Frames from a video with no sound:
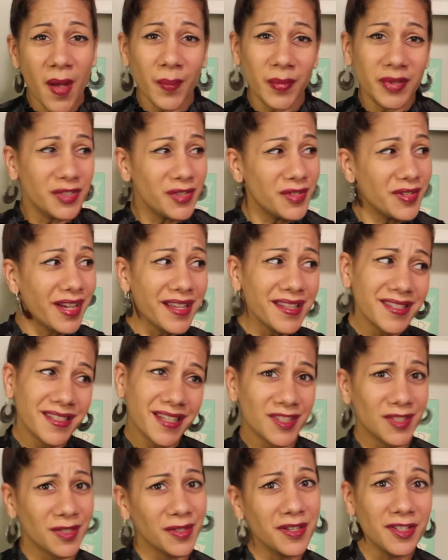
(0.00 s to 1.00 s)
but you guys
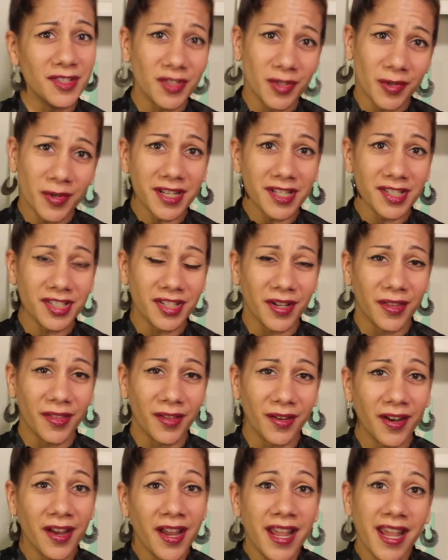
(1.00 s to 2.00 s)
get to enjoy each
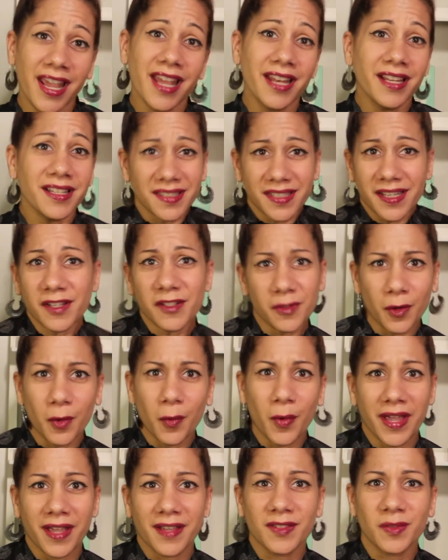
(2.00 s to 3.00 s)
other in a sexual
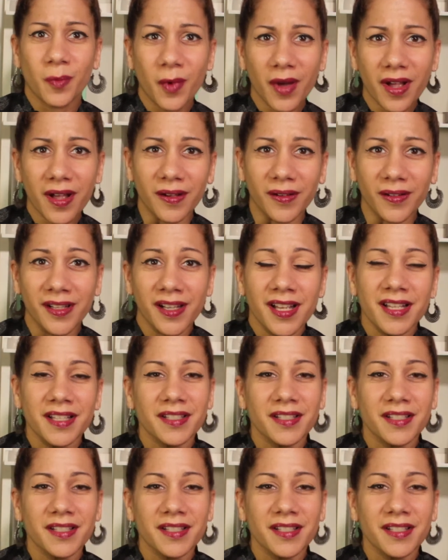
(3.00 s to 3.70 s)
way as well.